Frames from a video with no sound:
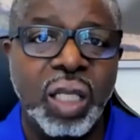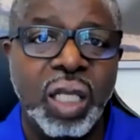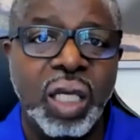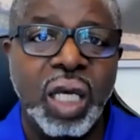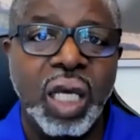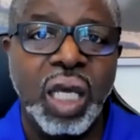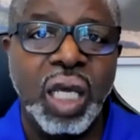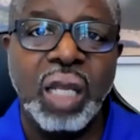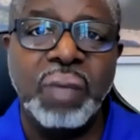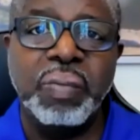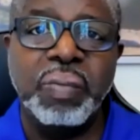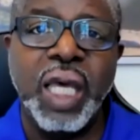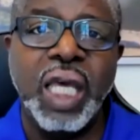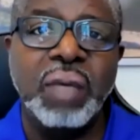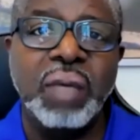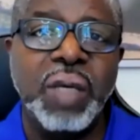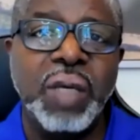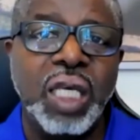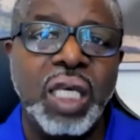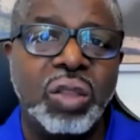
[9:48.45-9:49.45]
It may
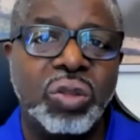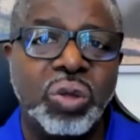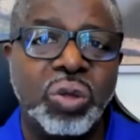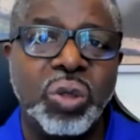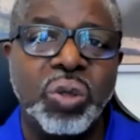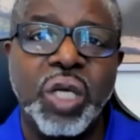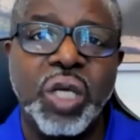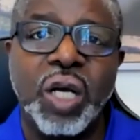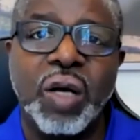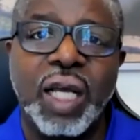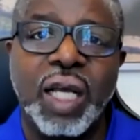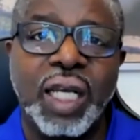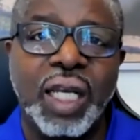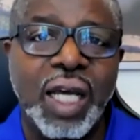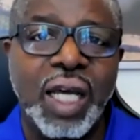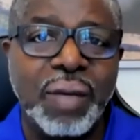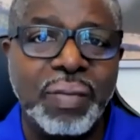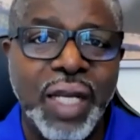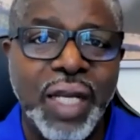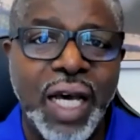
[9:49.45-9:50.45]
be through their
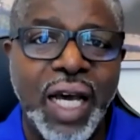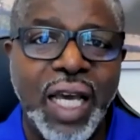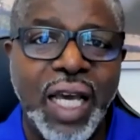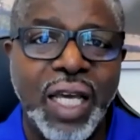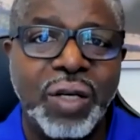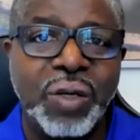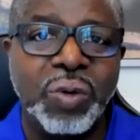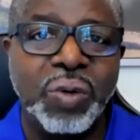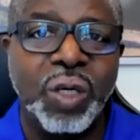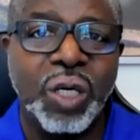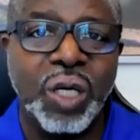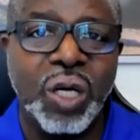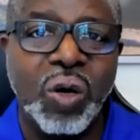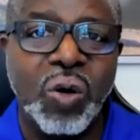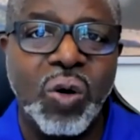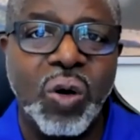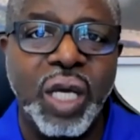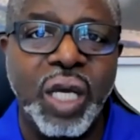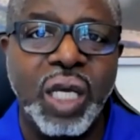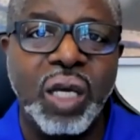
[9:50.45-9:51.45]
alumni who are
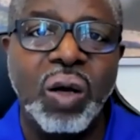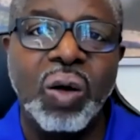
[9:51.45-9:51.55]
going,